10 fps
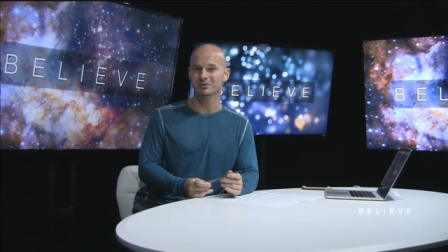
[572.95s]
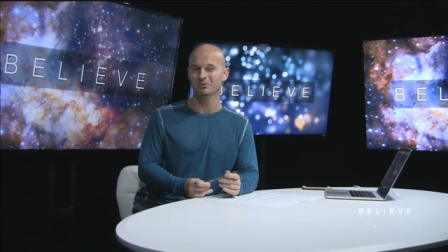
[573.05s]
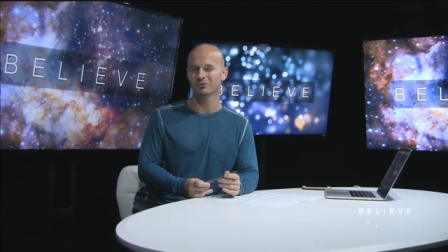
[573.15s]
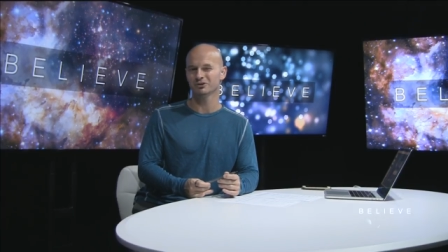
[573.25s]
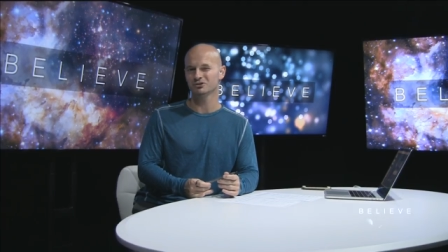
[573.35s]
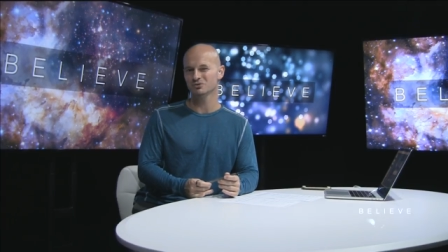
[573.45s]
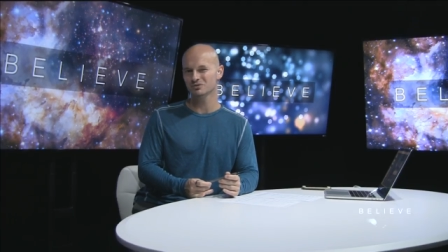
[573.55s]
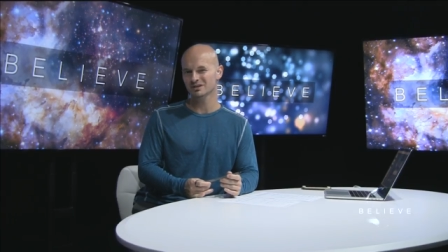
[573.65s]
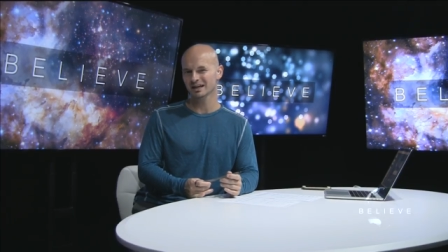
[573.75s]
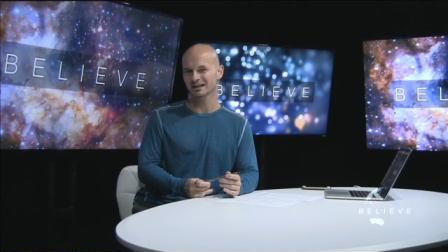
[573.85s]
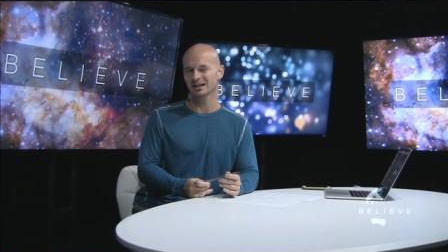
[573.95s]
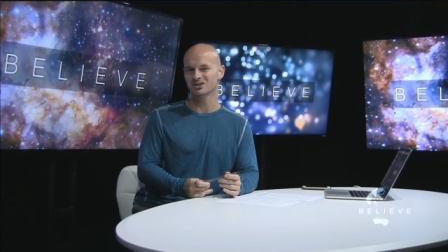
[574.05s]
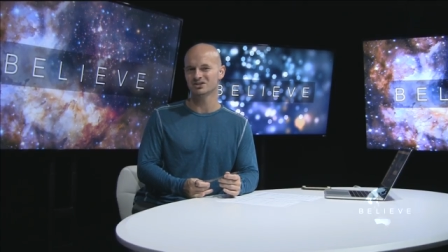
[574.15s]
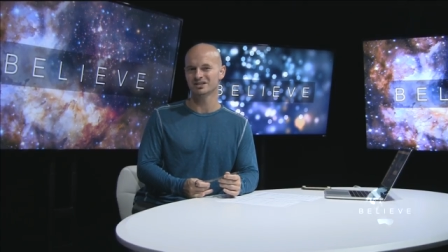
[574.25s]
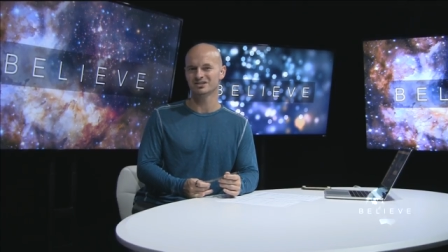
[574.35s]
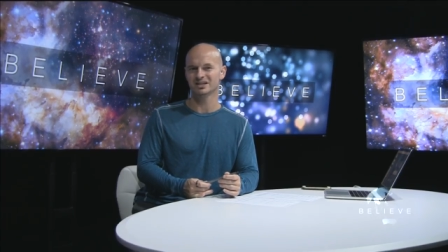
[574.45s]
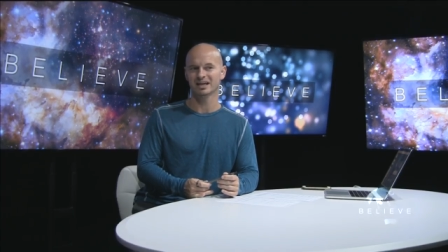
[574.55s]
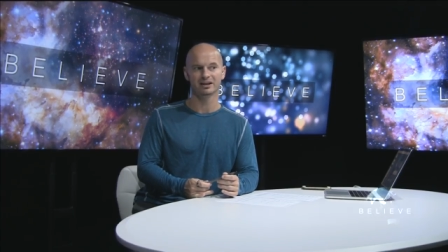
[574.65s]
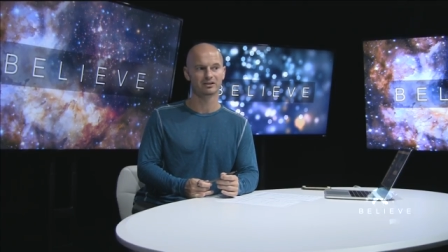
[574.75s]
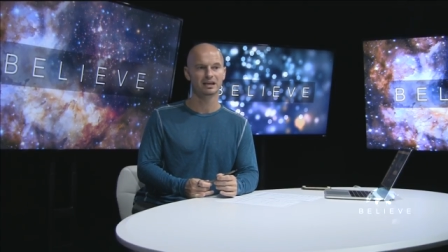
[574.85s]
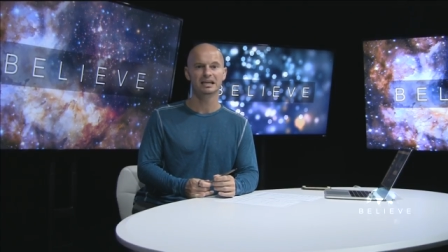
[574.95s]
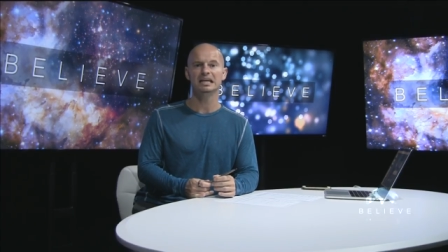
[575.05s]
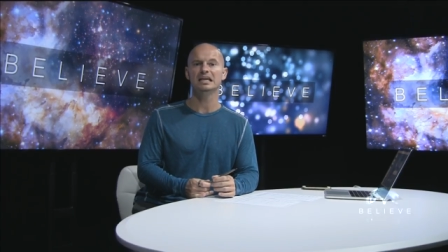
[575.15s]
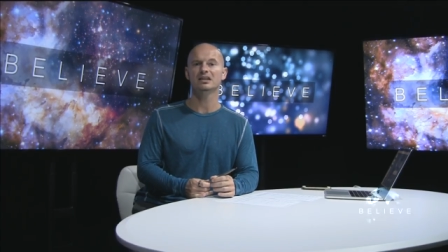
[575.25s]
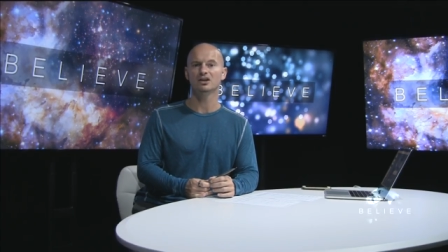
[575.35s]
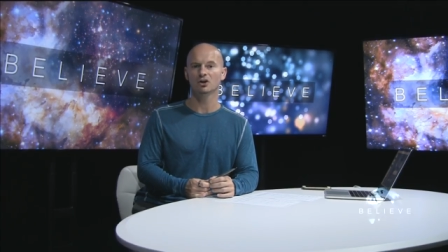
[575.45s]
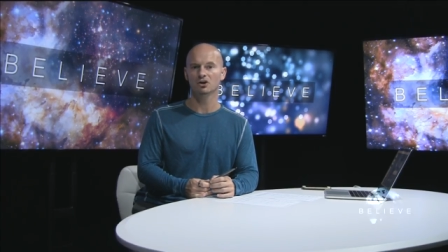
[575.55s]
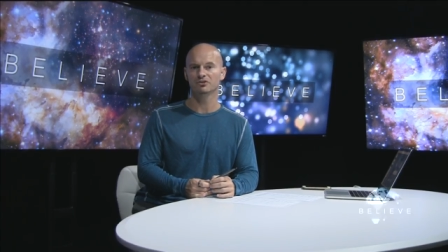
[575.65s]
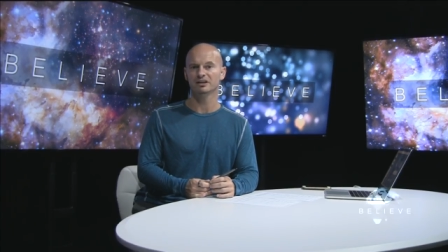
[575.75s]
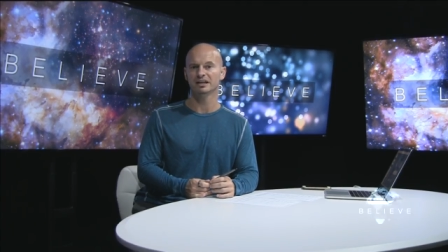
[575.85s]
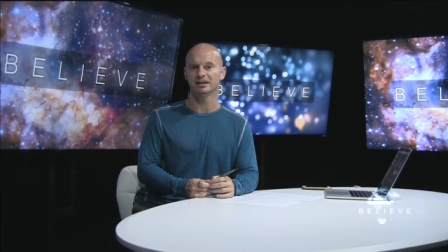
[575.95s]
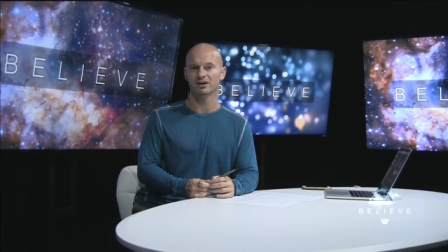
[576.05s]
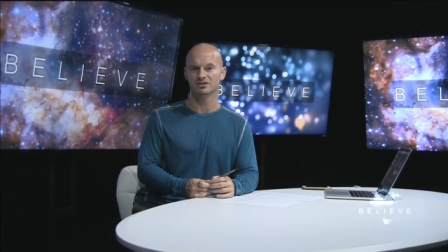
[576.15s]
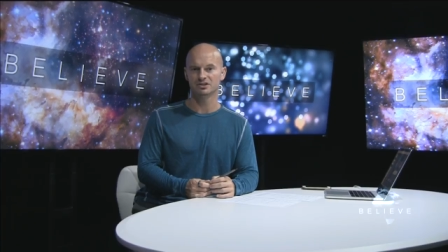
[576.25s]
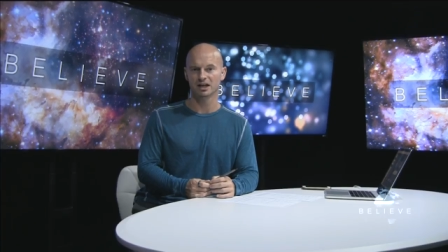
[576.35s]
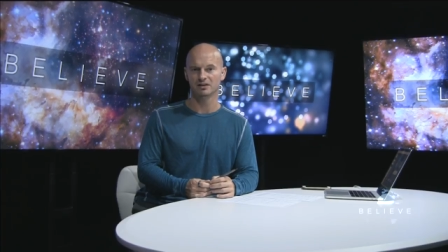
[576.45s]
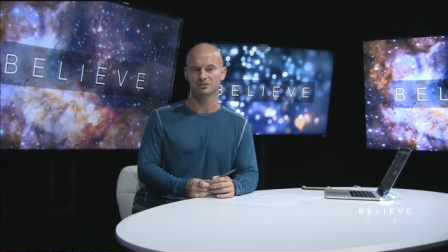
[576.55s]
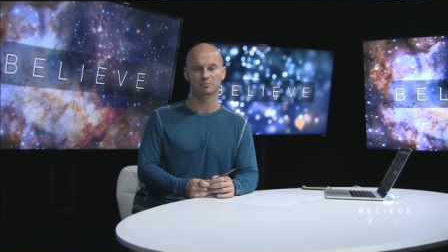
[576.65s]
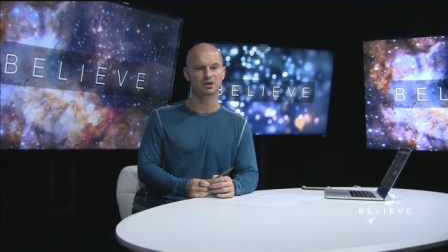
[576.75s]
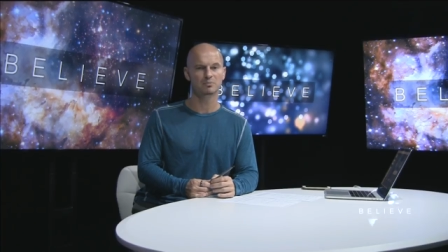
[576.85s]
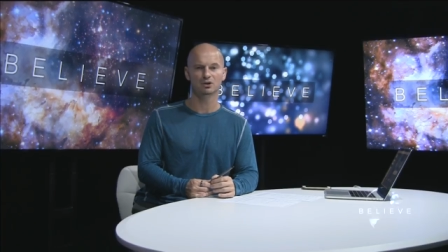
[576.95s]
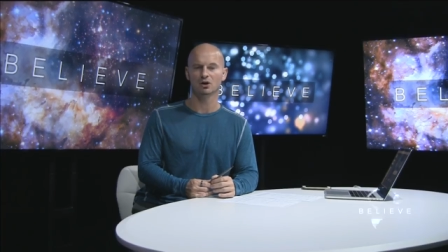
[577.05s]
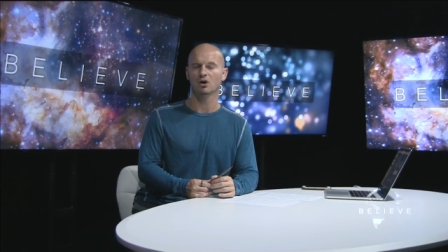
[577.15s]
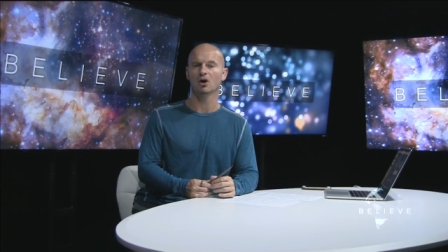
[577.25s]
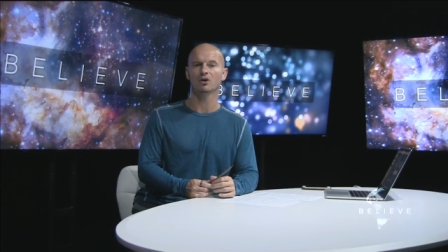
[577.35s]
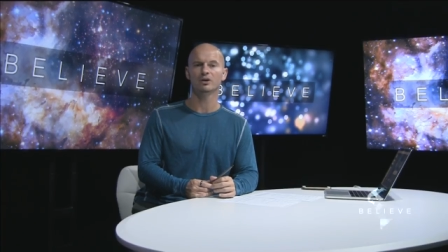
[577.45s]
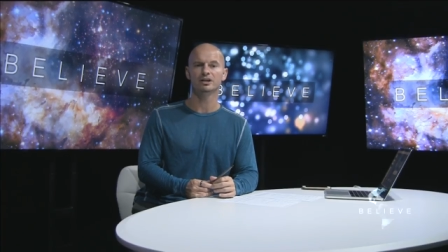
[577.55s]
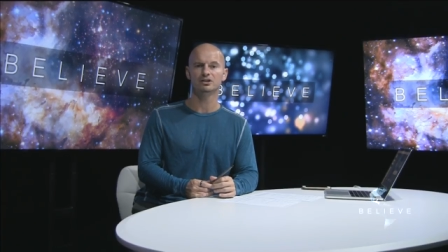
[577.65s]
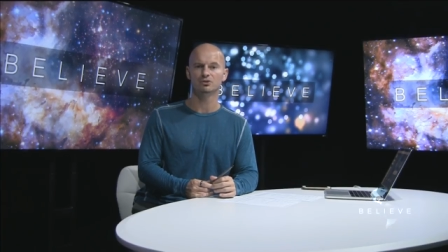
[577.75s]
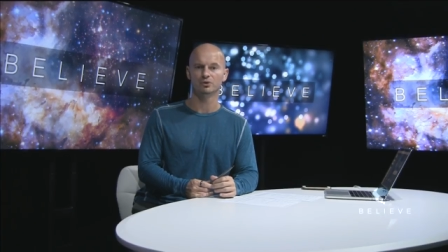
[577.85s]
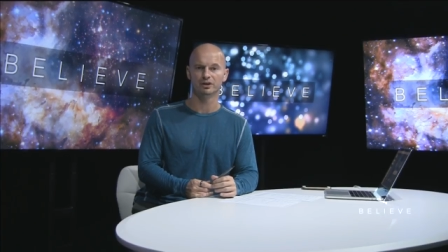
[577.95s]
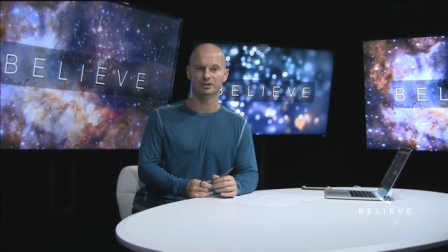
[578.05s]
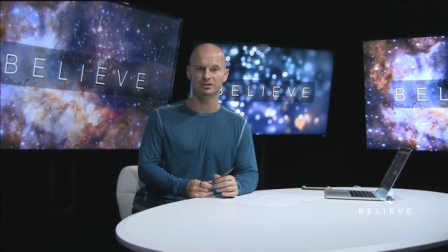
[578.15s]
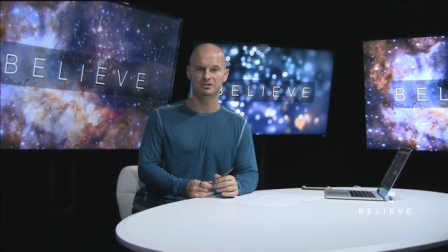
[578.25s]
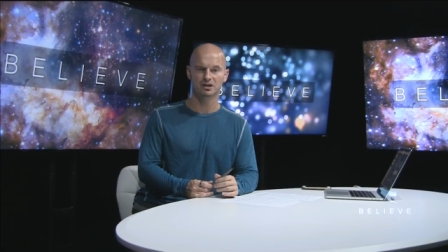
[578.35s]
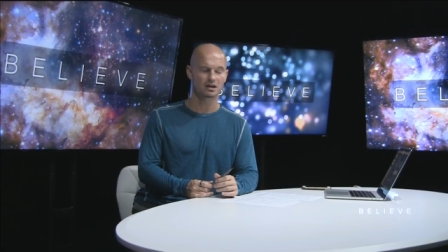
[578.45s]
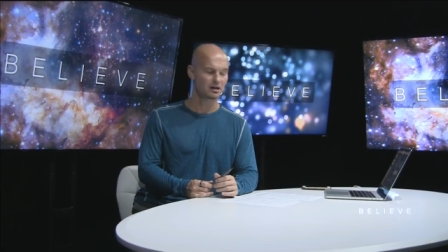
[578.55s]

And the true technology is, again, in the earth and in ourselves. And people are already doing this.